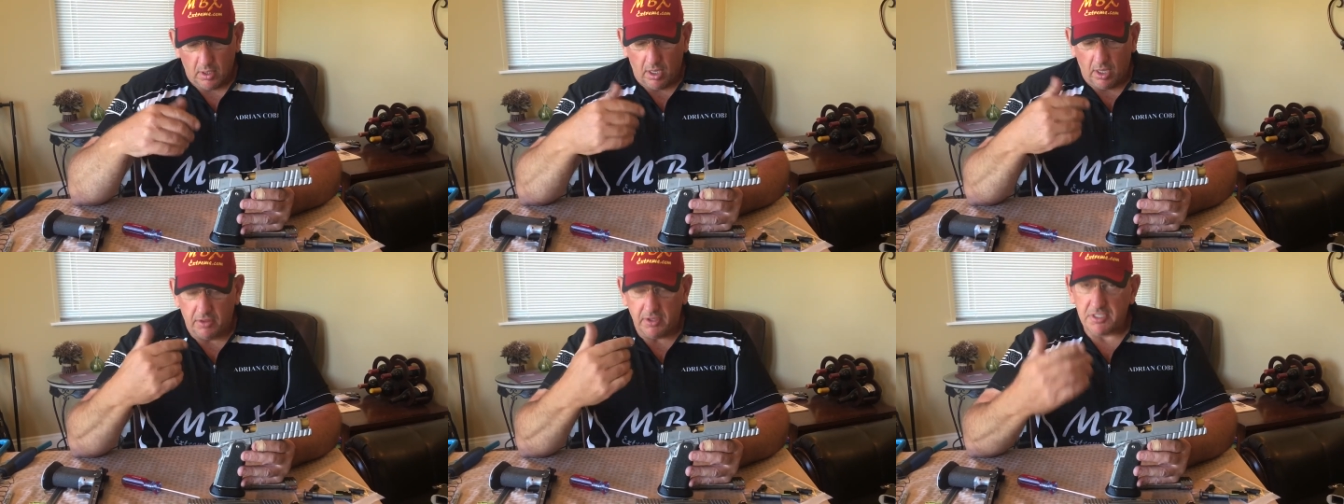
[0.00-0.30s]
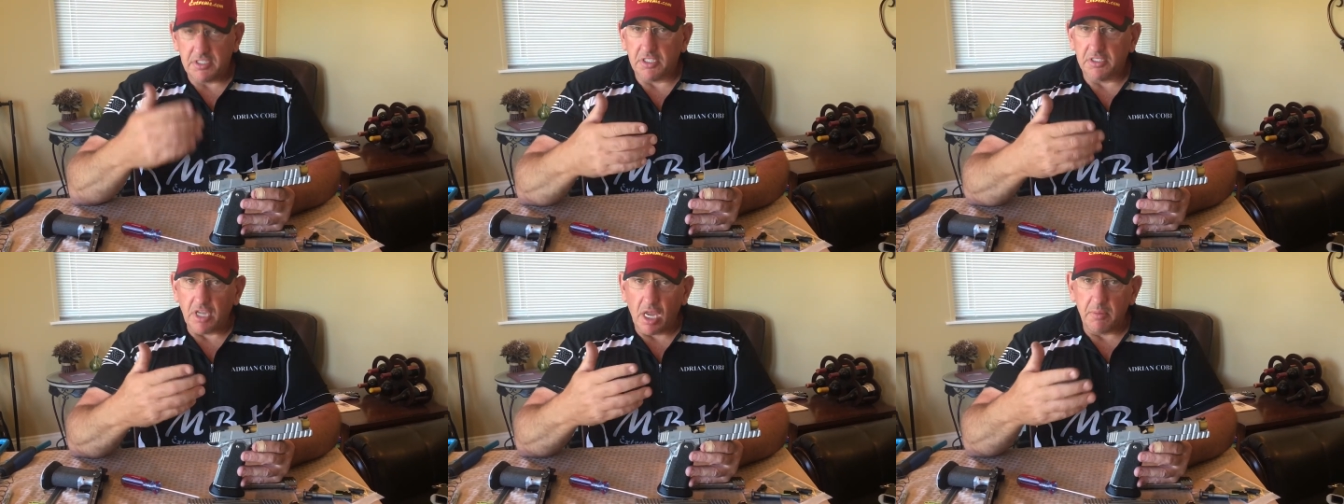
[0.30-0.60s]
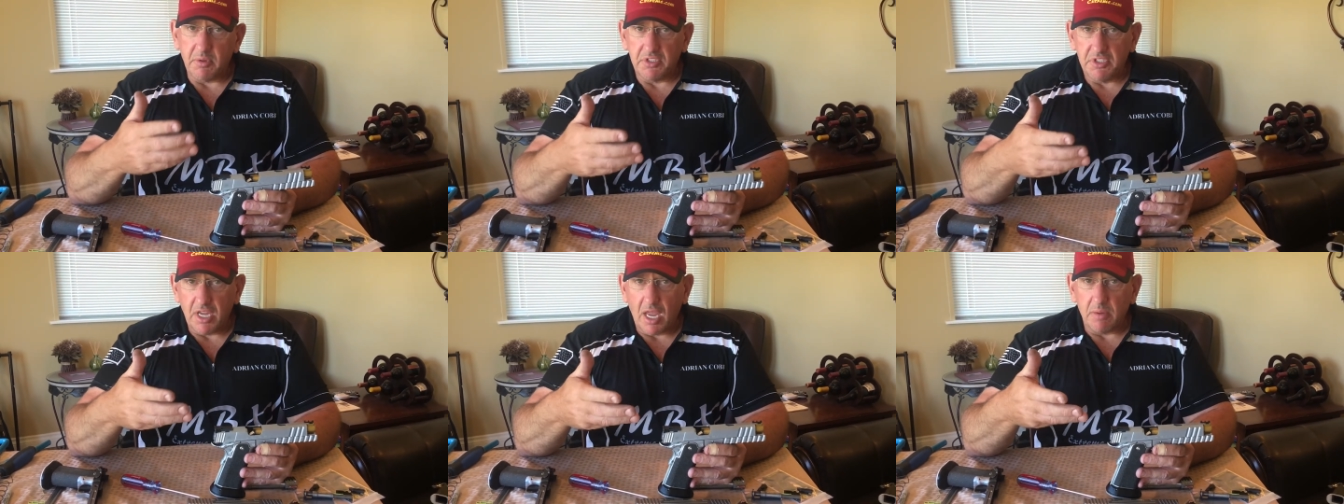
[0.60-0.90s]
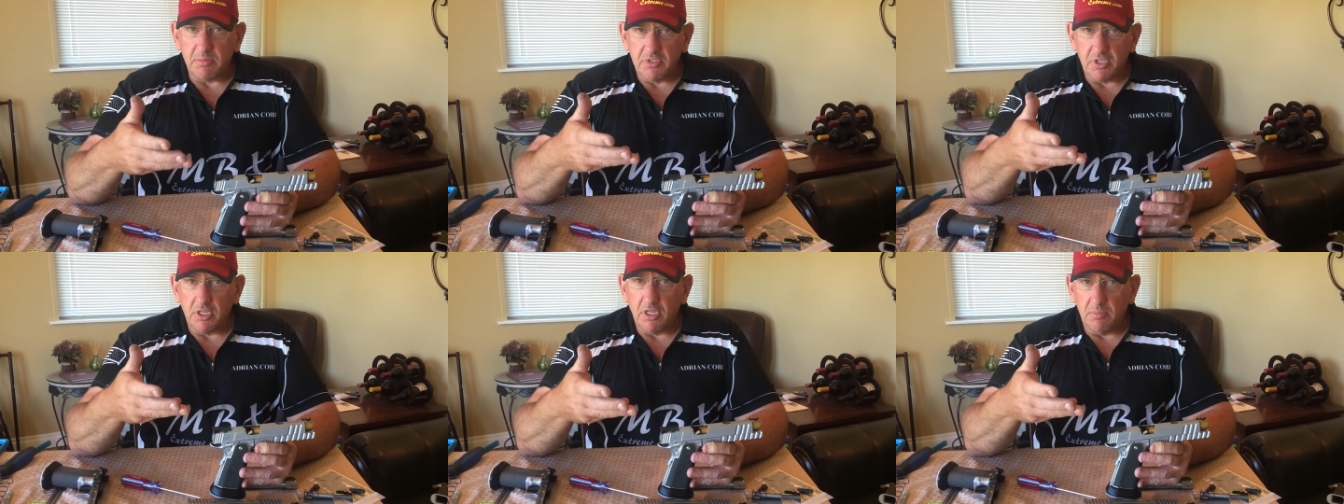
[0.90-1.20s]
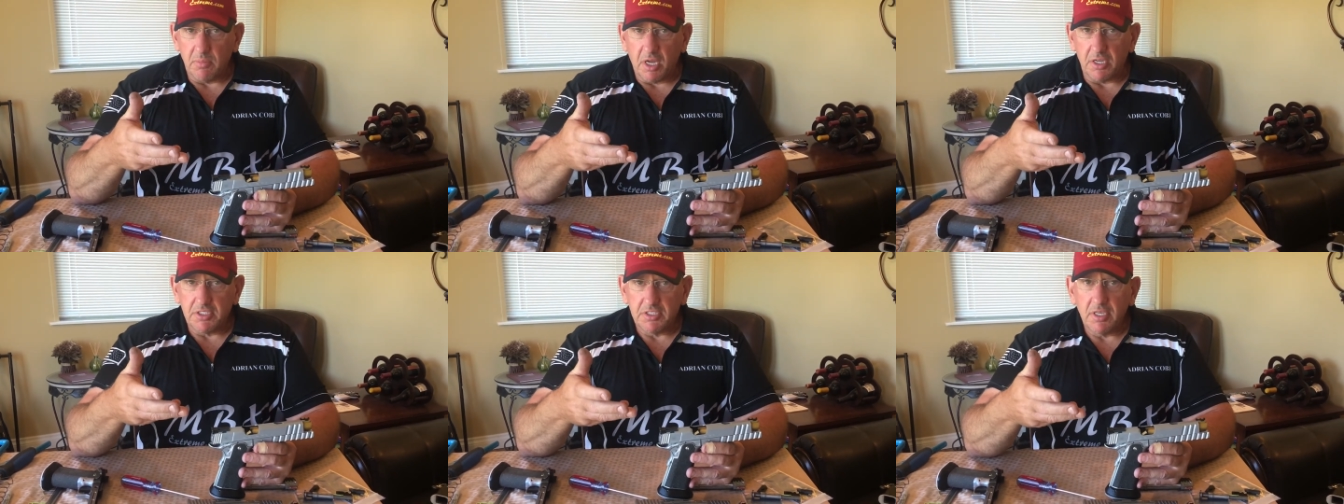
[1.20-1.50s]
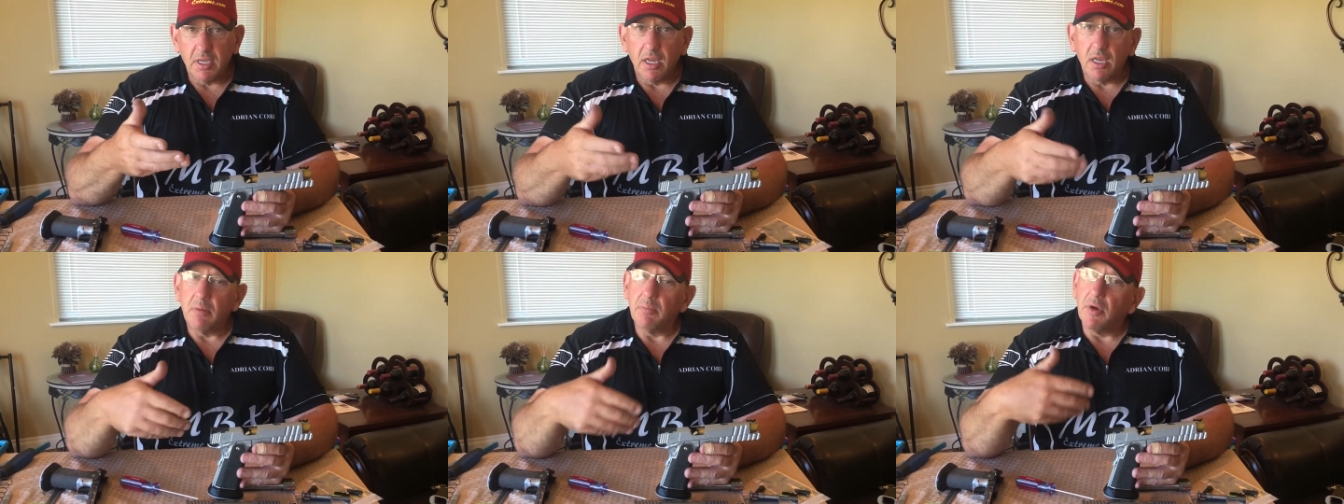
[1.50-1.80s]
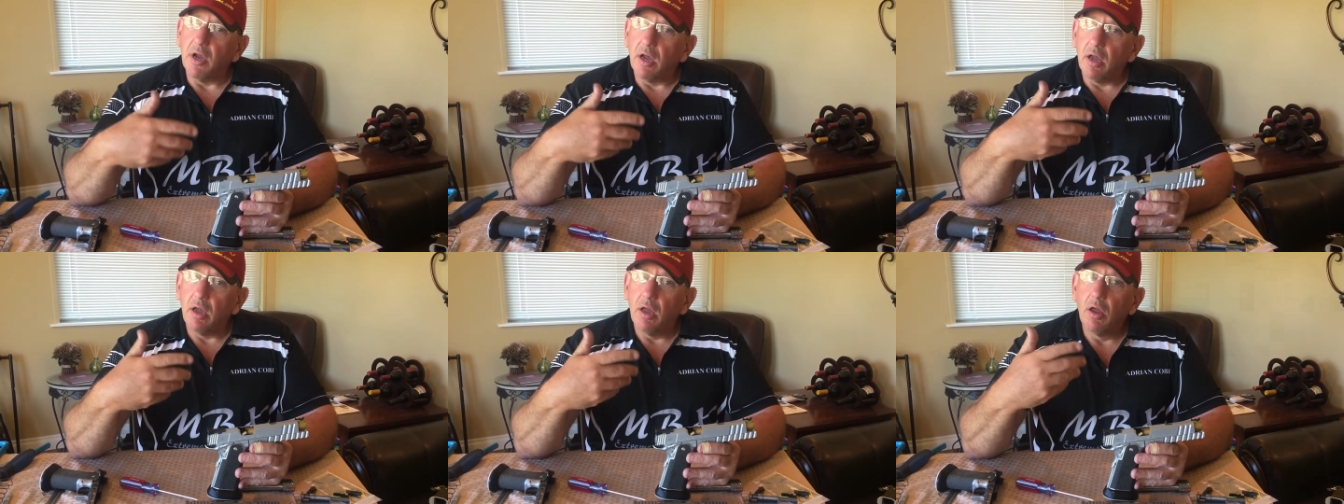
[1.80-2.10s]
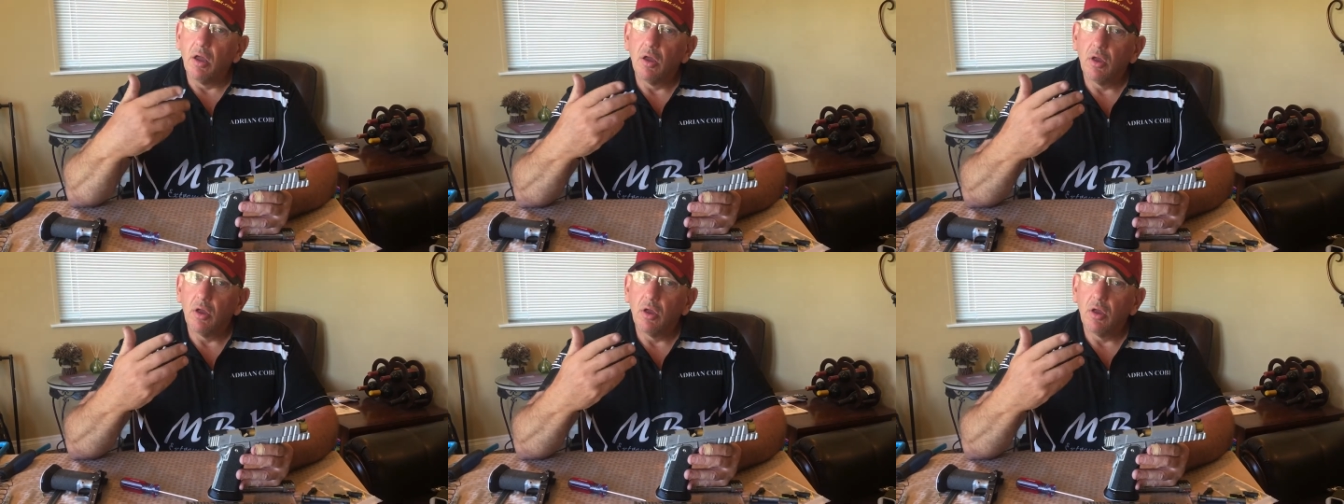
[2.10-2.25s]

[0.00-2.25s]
These are the type of jams that you might see, but